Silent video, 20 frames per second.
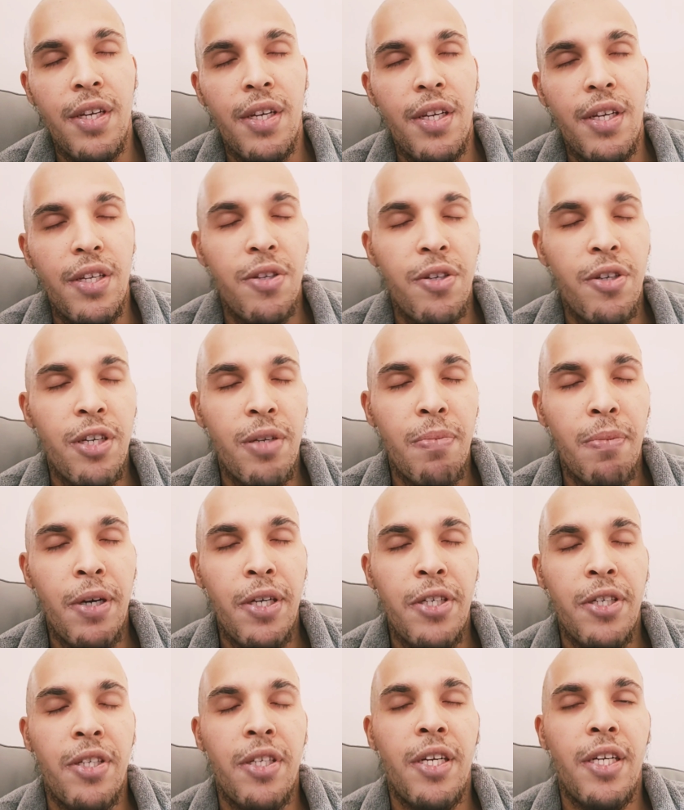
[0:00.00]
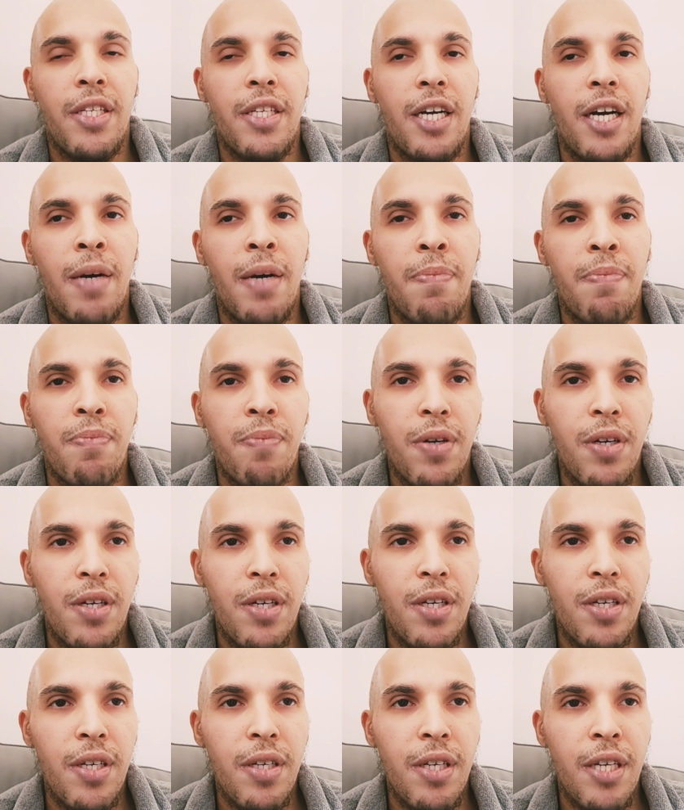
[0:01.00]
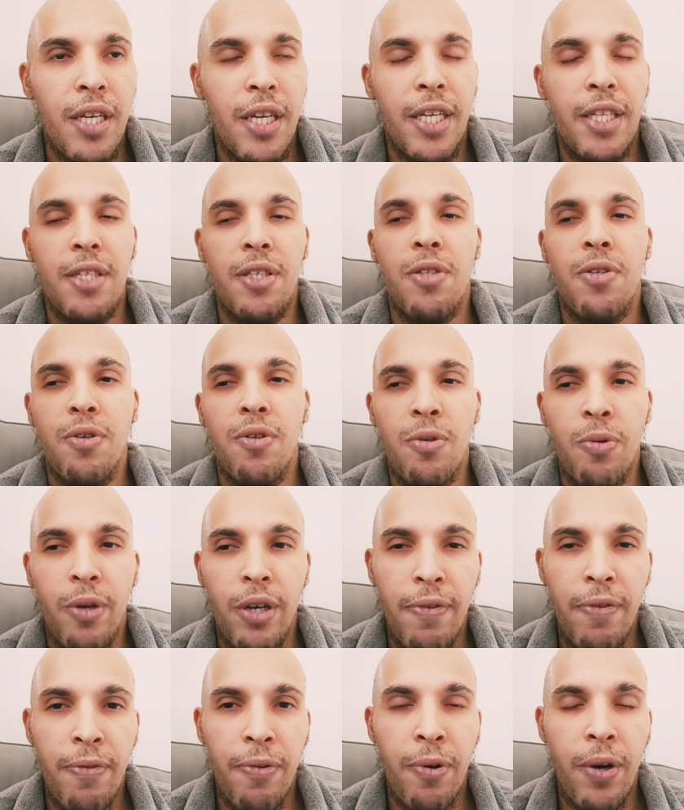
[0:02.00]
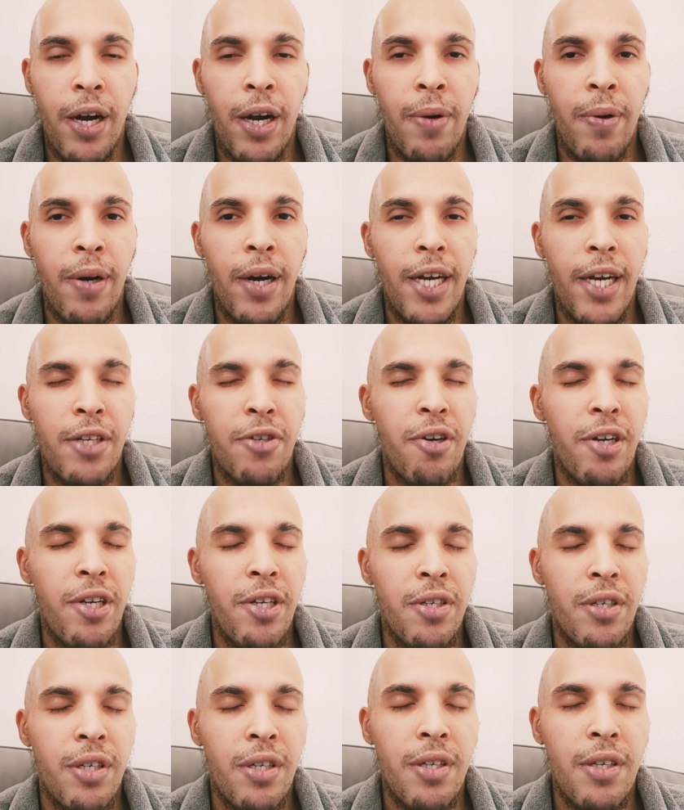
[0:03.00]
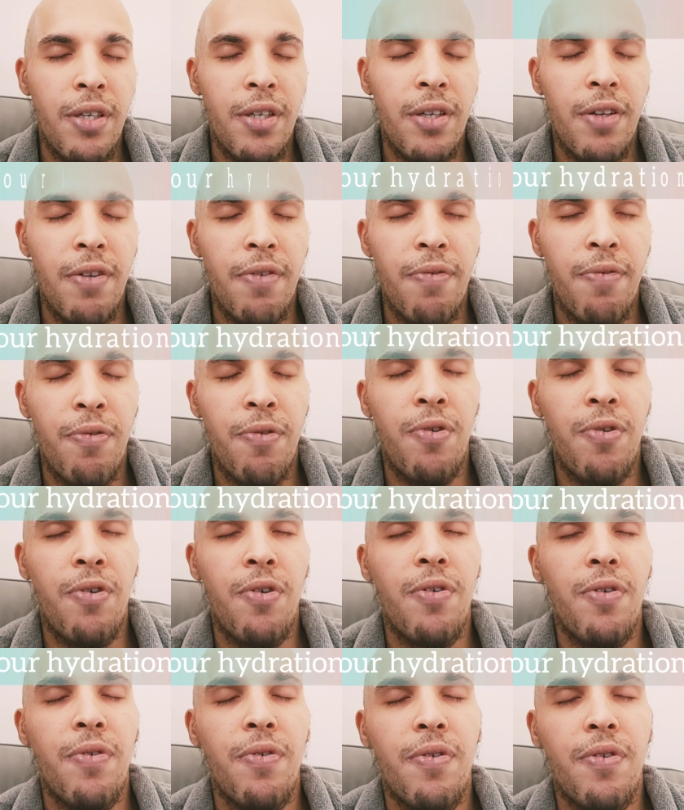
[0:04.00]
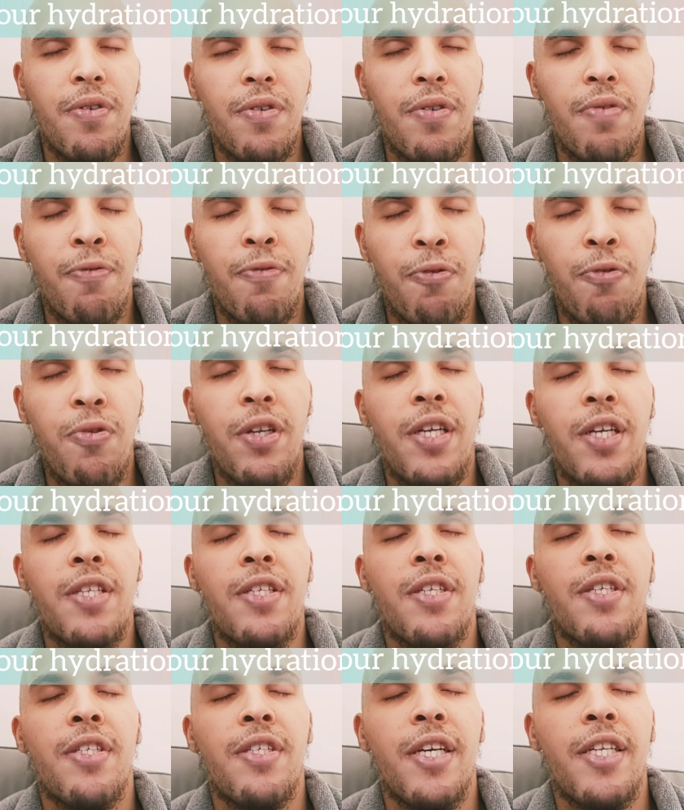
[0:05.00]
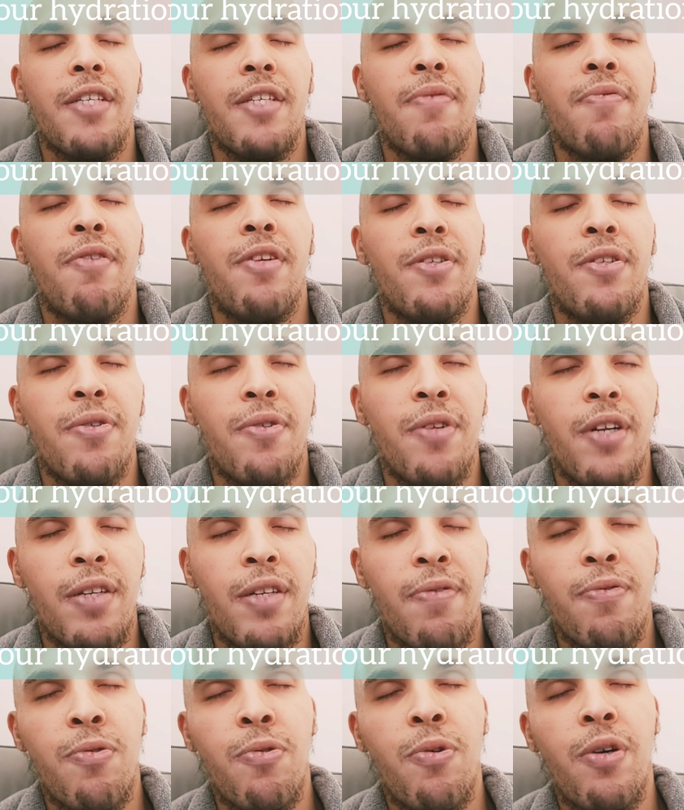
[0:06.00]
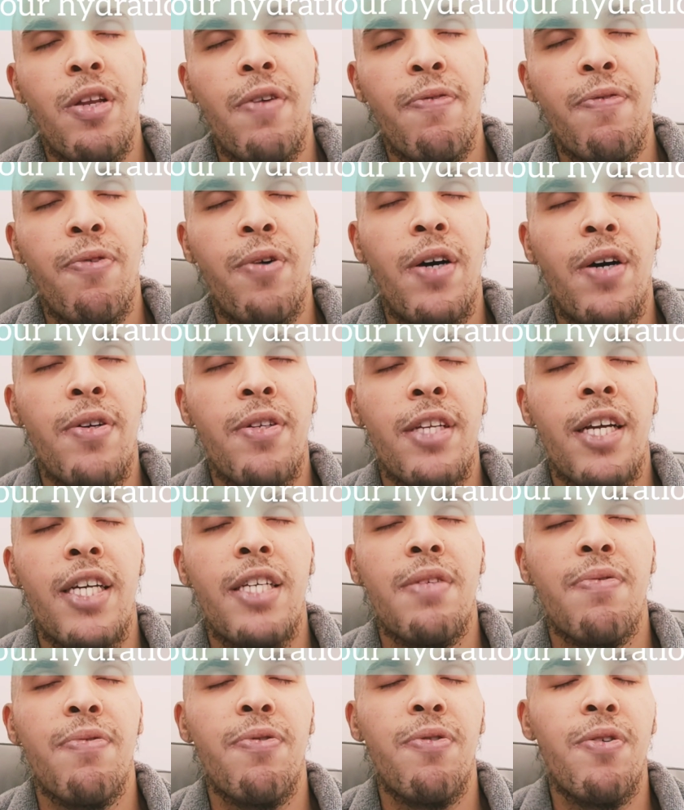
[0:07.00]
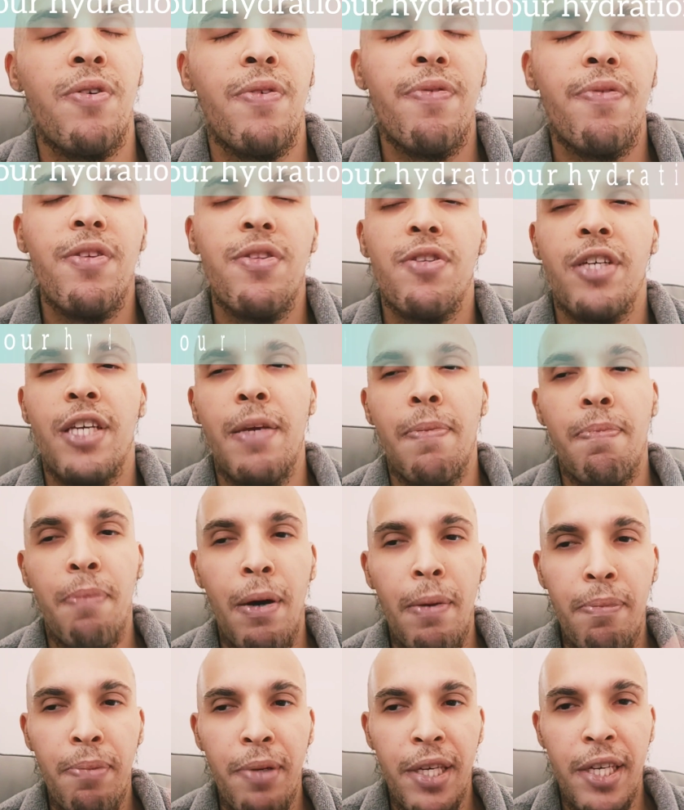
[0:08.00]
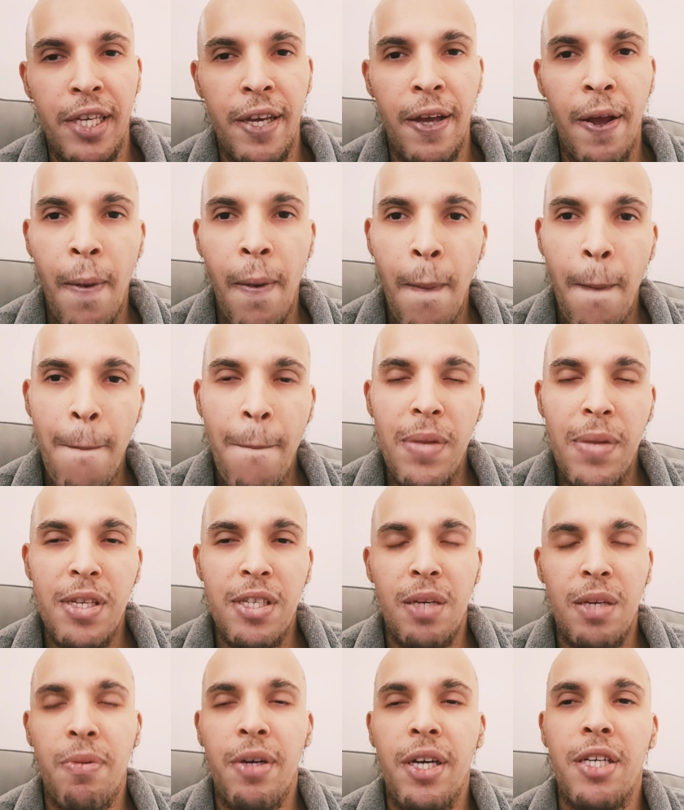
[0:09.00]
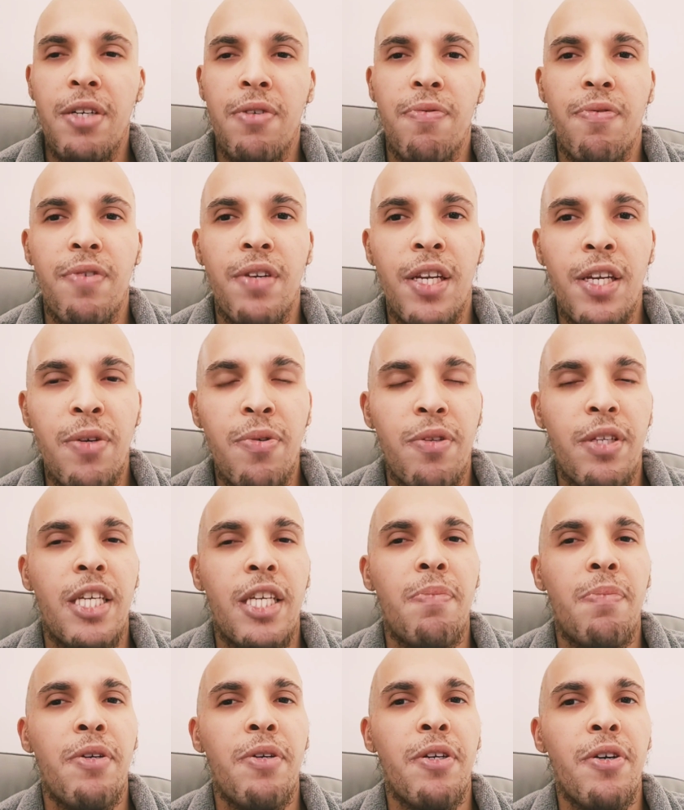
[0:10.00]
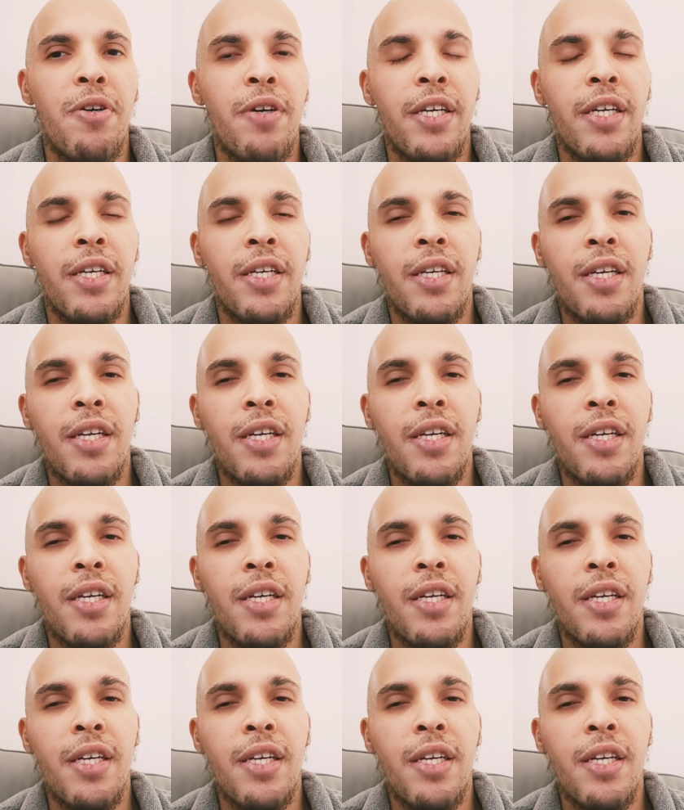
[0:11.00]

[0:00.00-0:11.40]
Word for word: You can imagine that I'm connected to a twenty-four hour hydration for four days consecutively. So that's twenty-four hours times four to keep pumping some kind of liquid to keep me going.